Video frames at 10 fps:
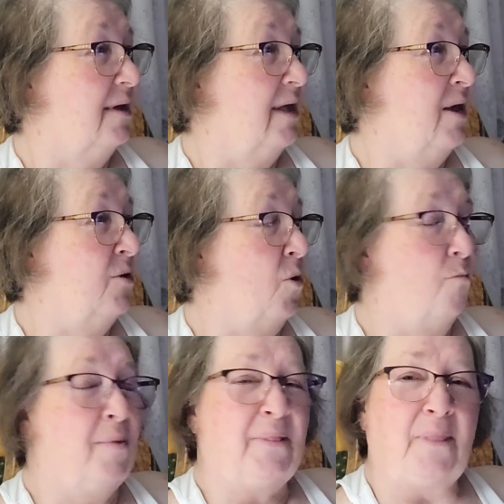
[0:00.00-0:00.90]

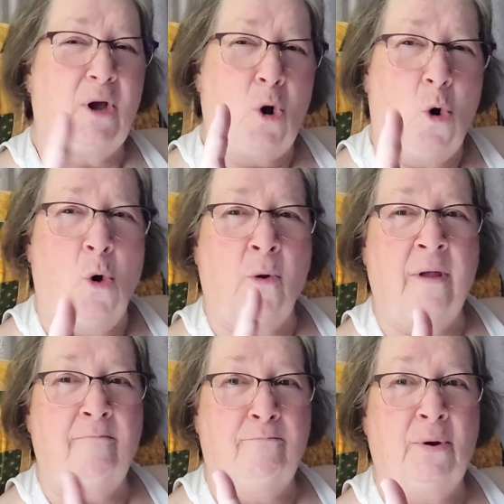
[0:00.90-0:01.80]
but the
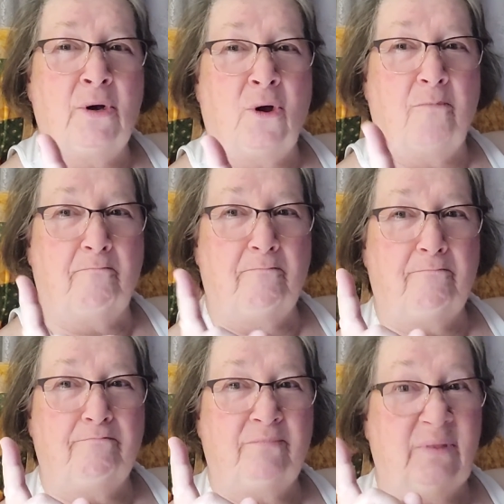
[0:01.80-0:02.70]
Cory Booker,
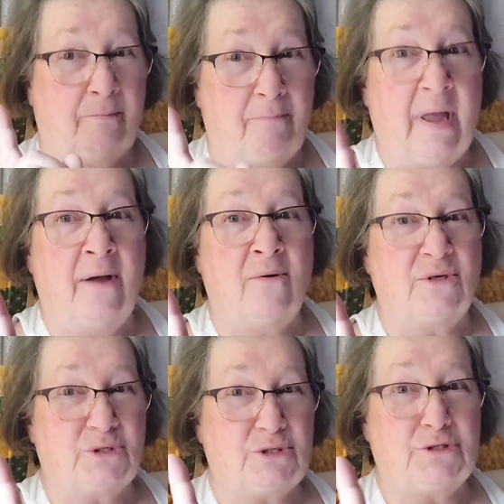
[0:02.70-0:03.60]
the
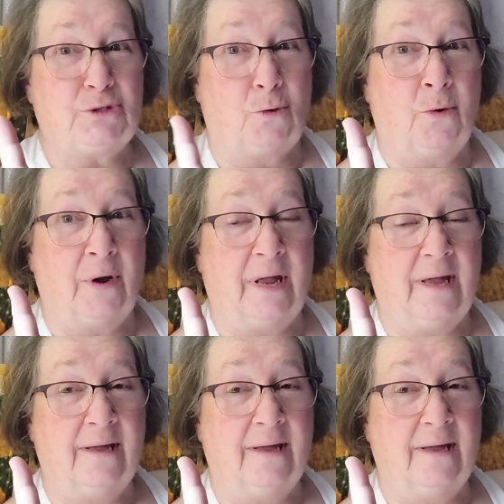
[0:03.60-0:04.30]
parent story,